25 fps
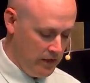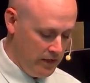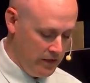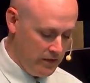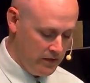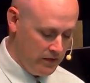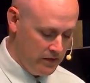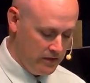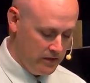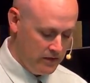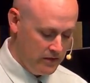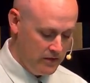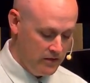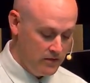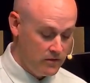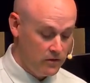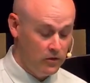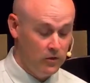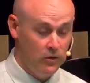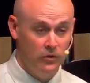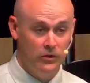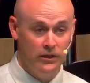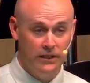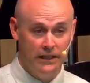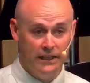Right?
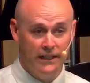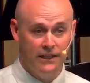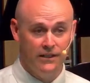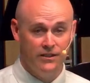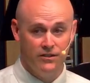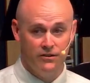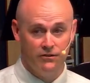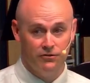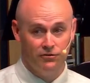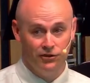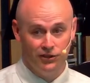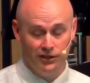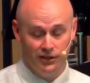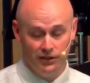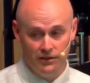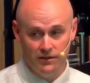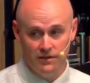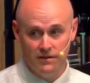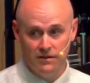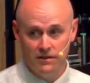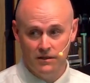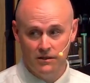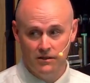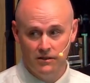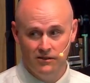So the answer
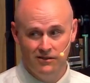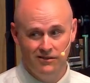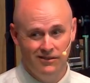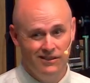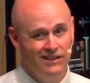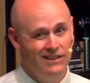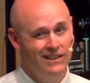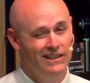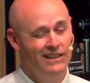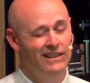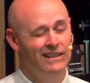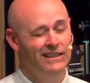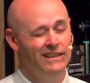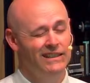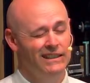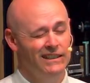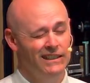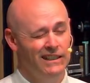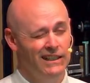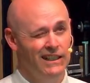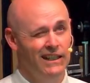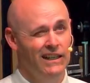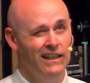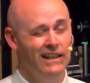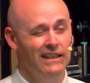is,
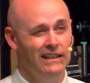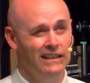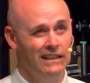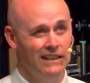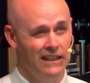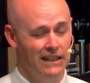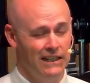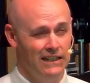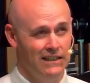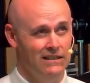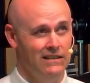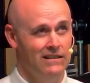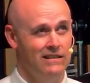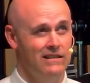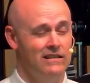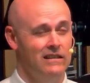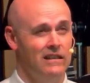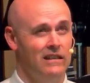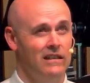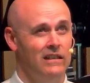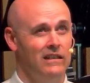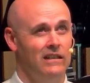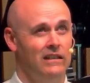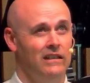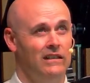
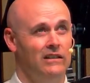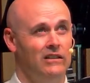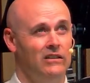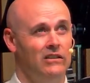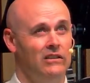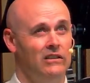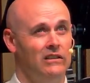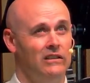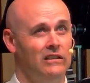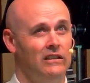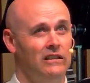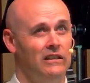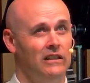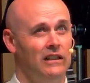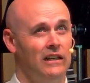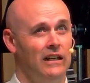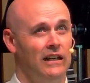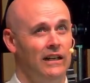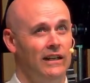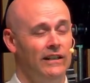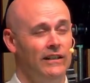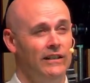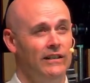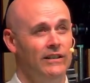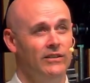yes,
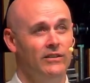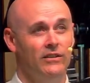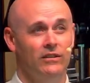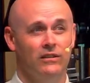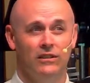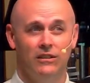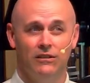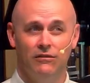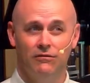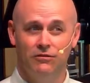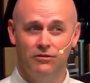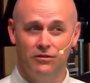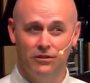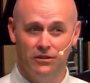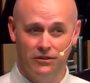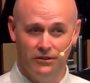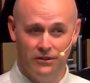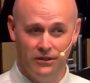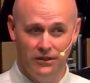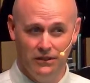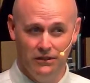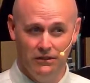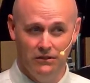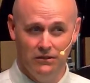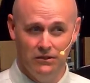I need to love
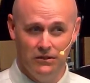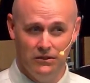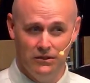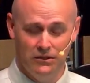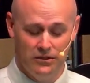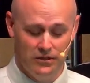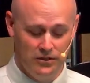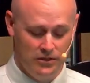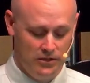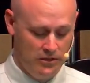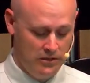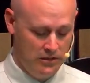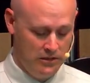drug dealers.